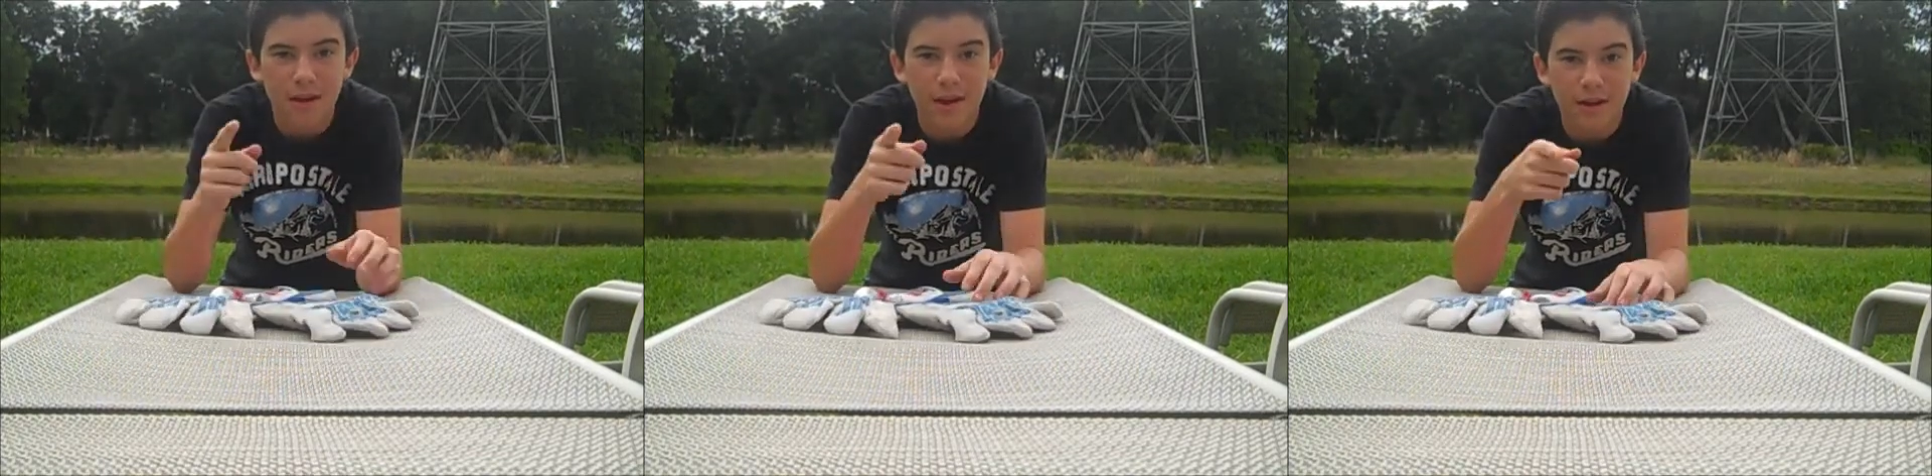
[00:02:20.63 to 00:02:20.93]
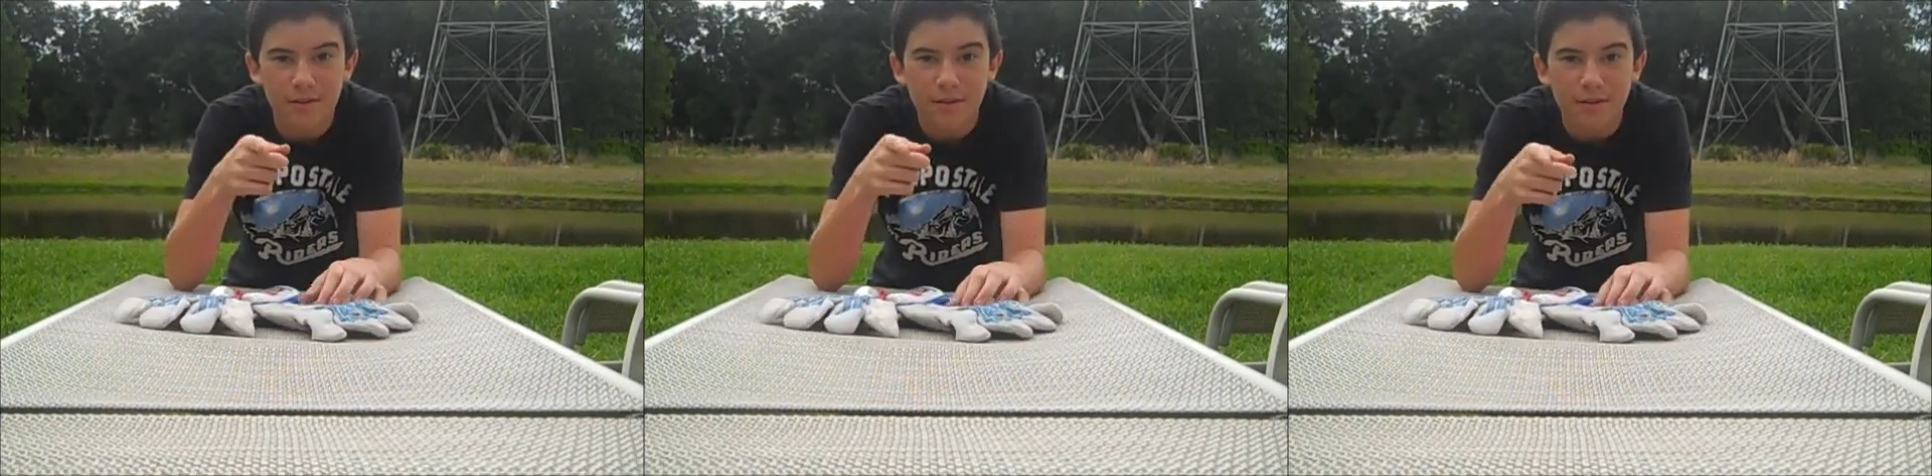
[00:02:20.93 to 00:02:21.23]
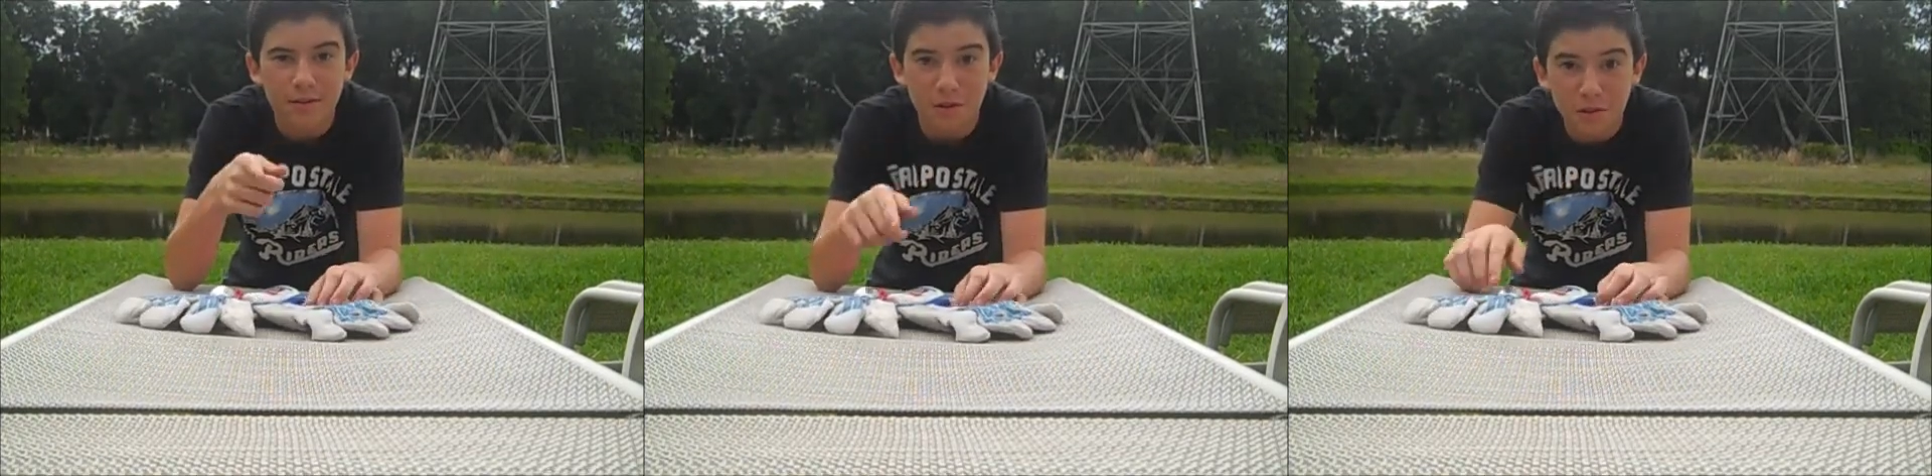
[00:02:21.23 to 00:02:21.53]
and
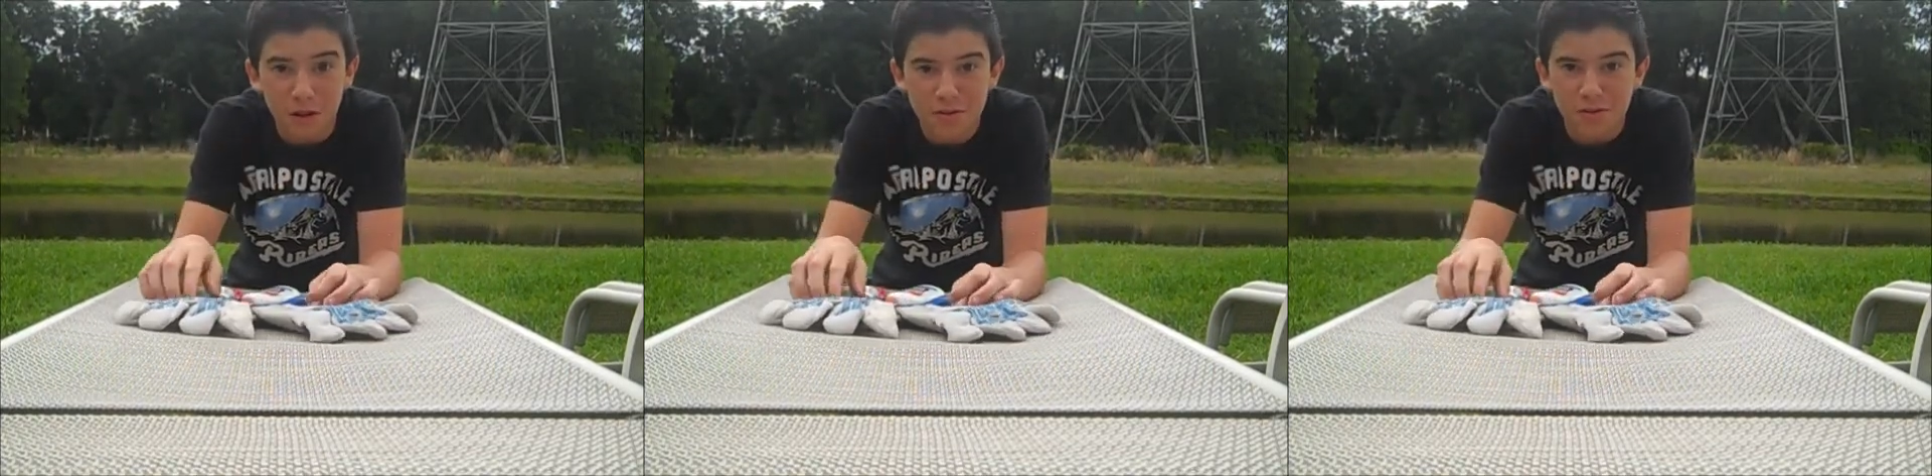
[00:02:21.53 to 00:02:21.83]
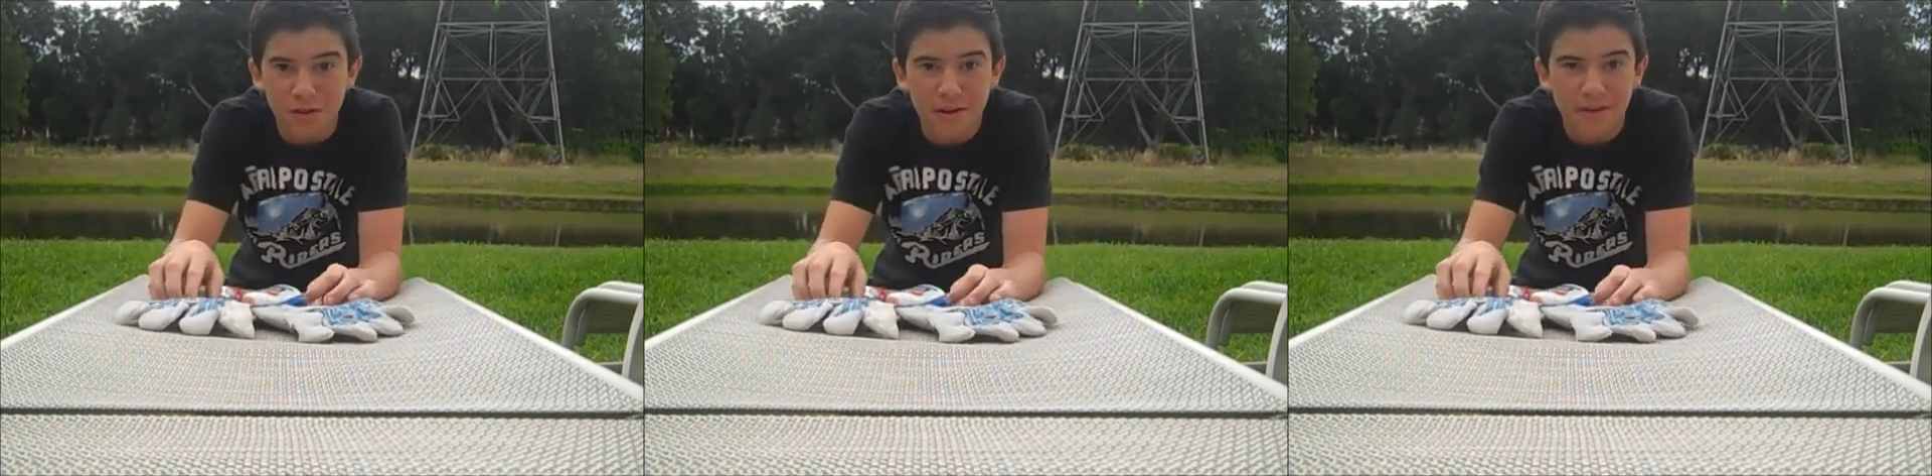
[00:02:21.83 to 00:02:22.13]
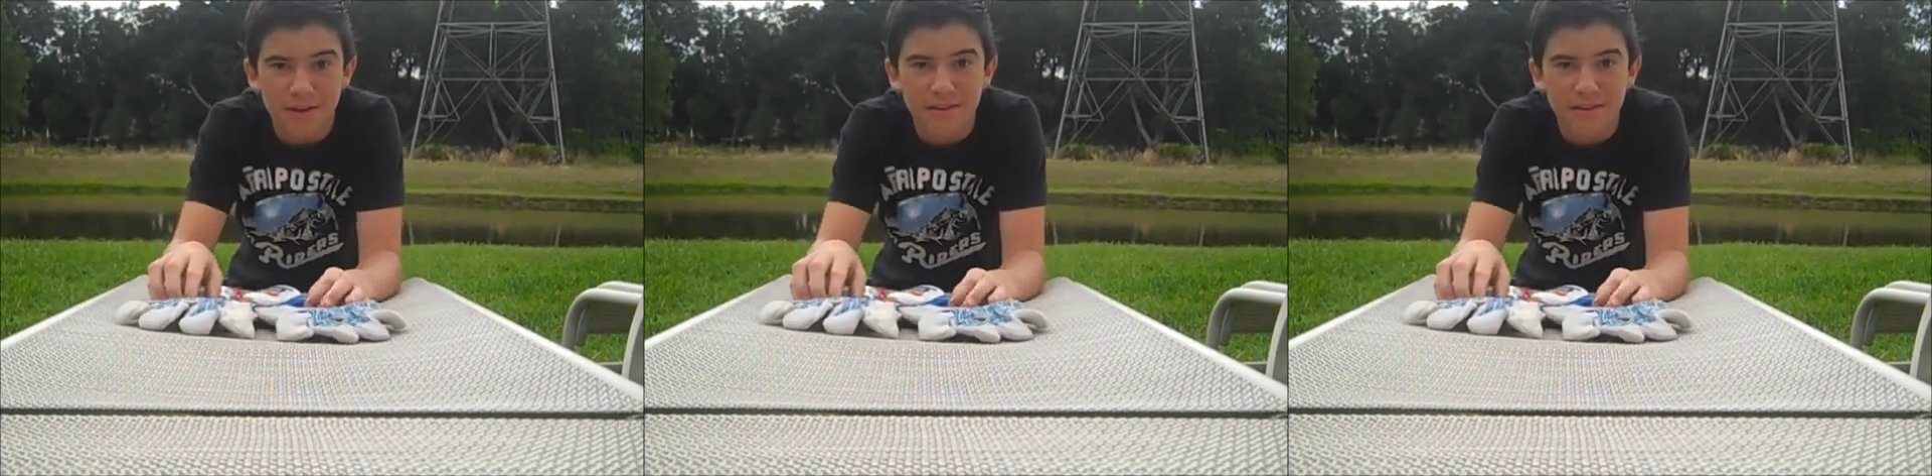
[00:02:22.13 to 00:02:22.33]
good luck sliding.